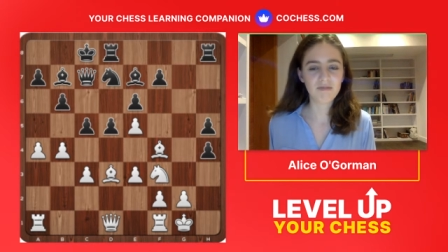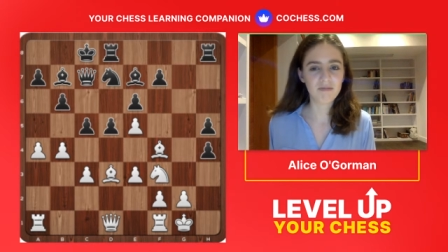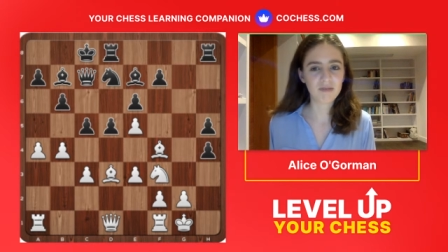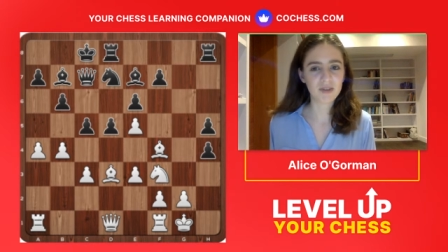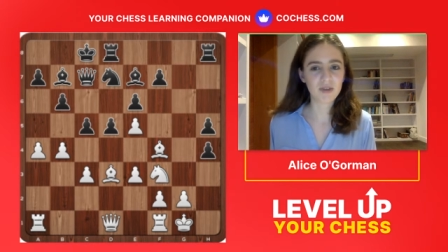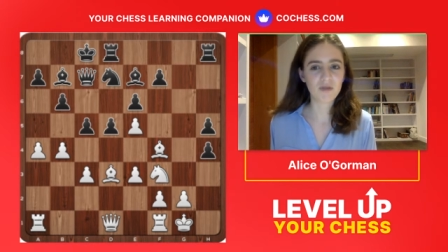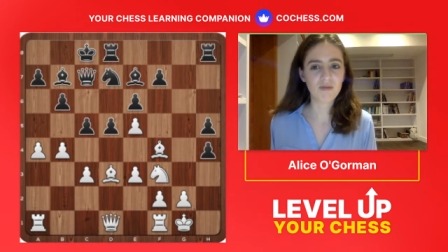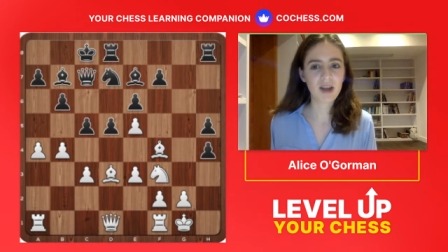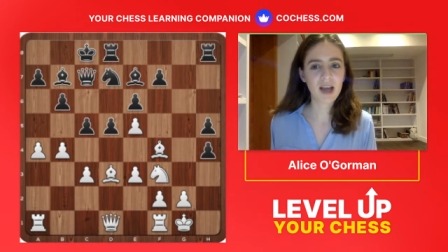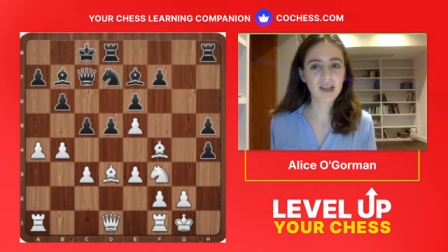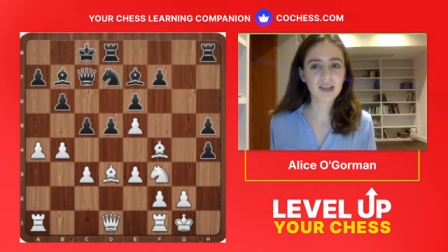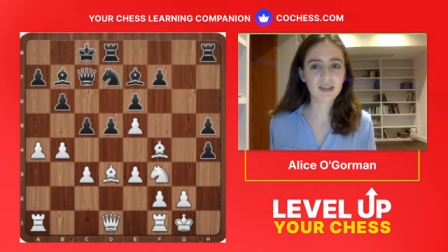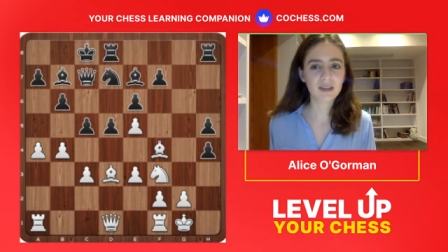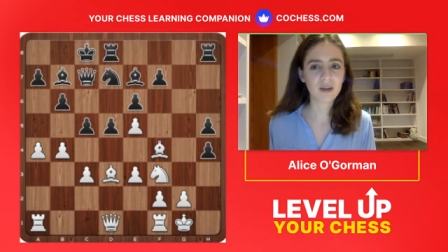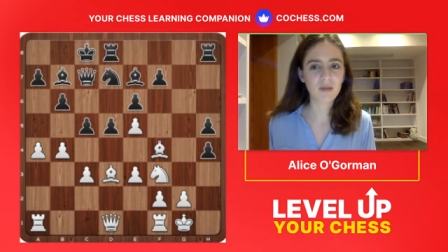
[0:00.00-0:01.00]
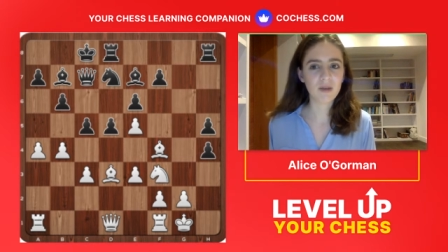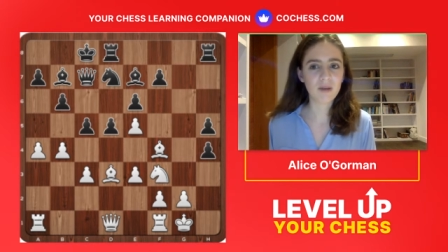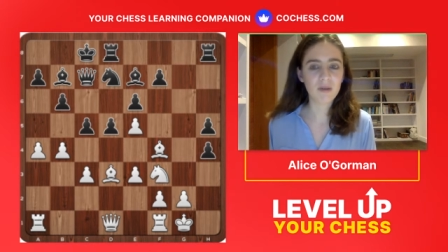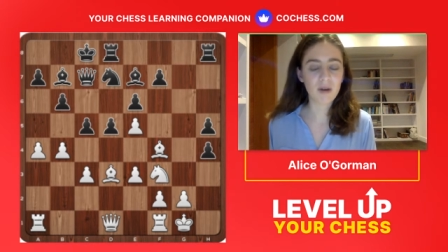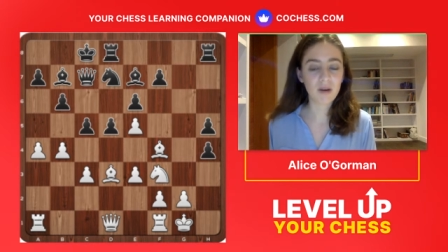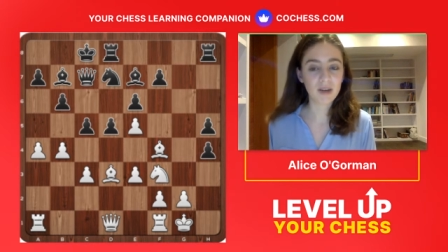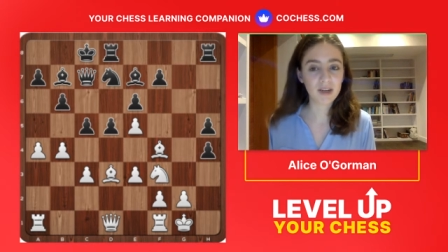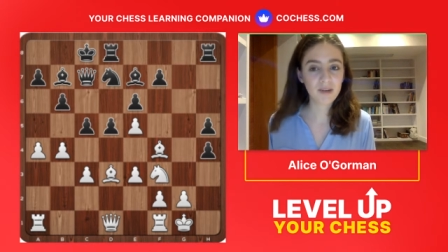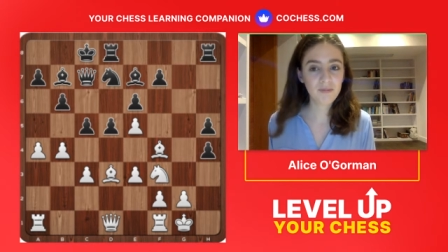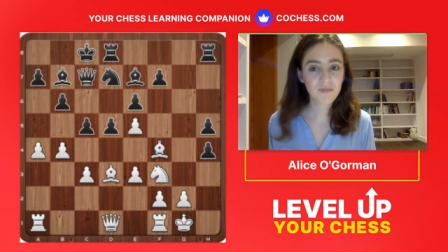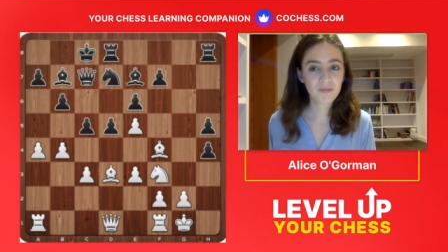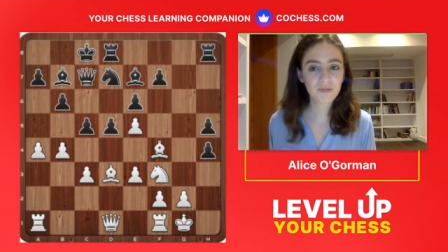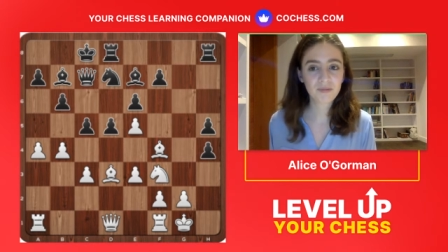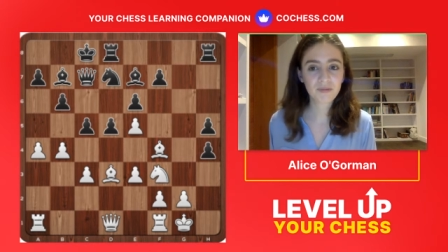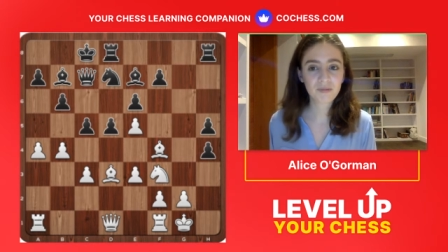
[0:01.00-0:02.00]
So black is up a pawn here,
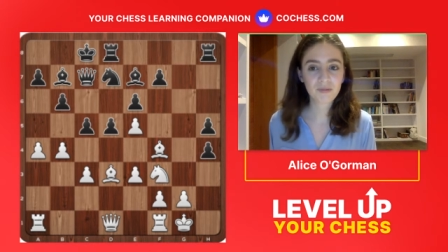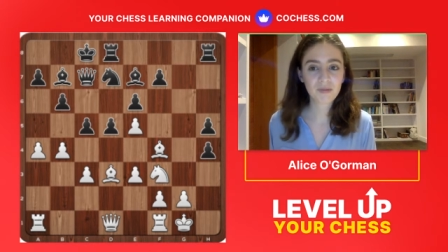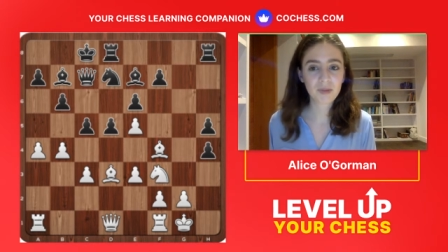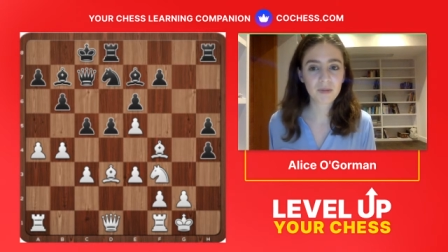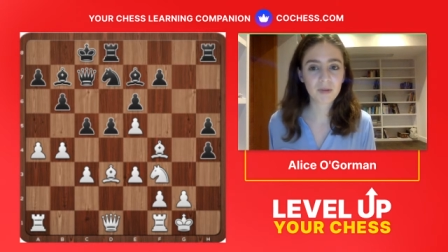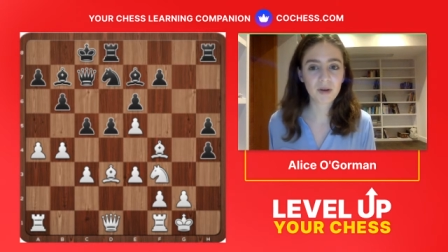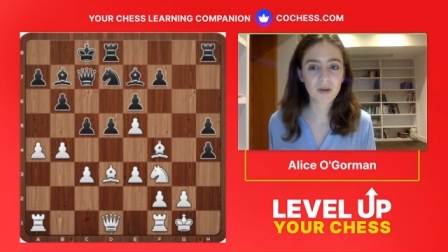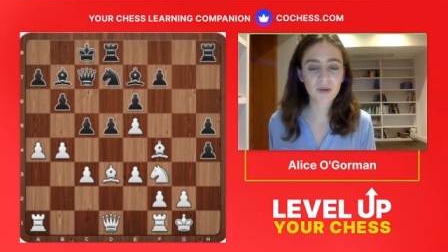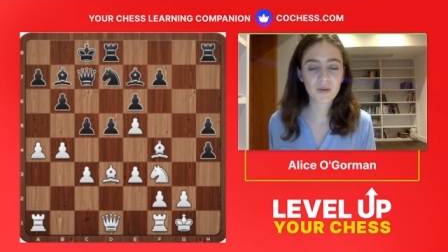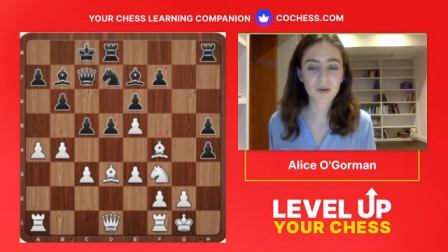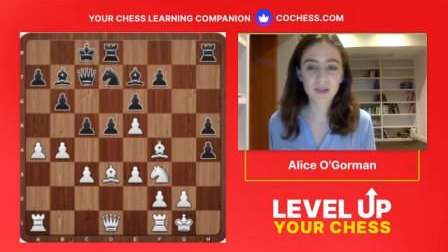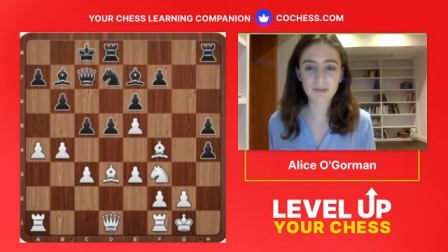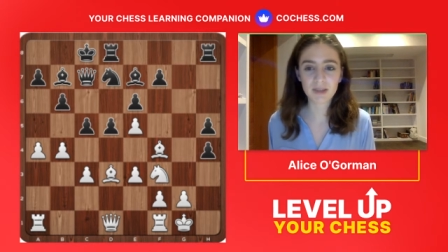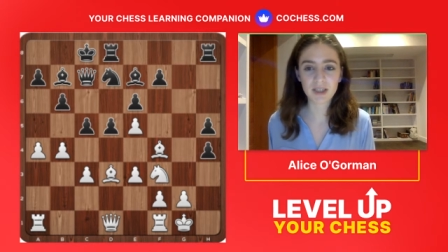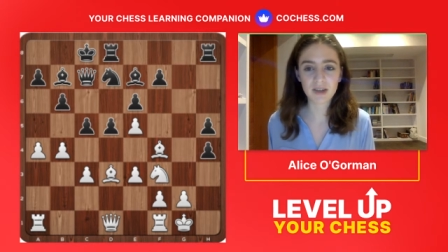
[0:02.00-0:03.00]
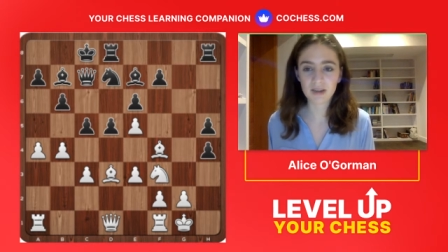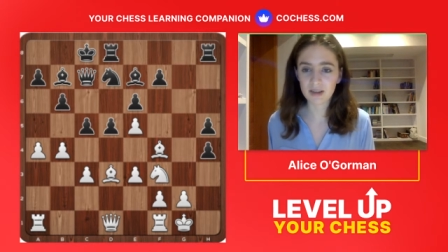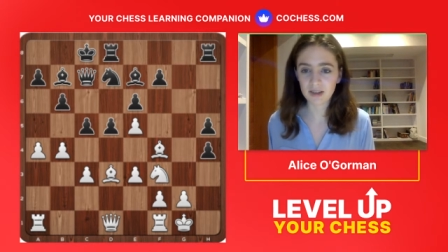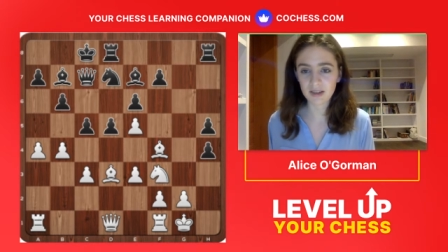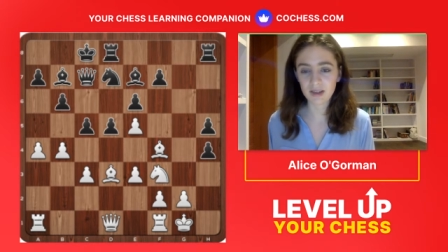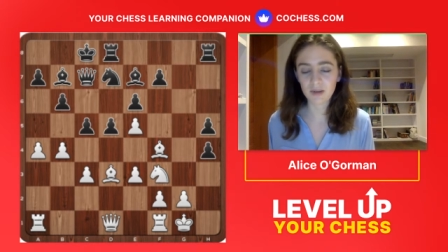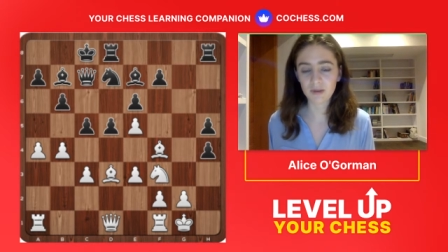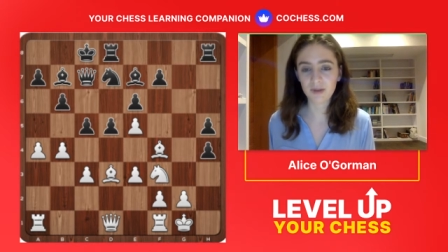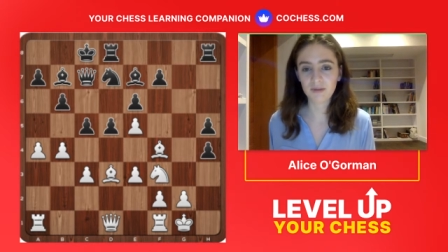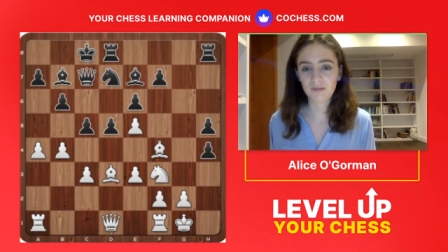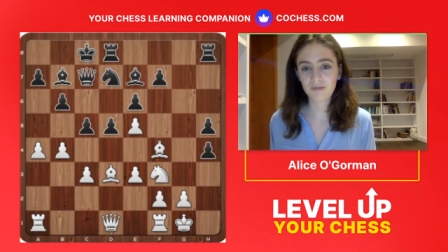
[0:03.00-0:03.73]
but otherwise material is equal.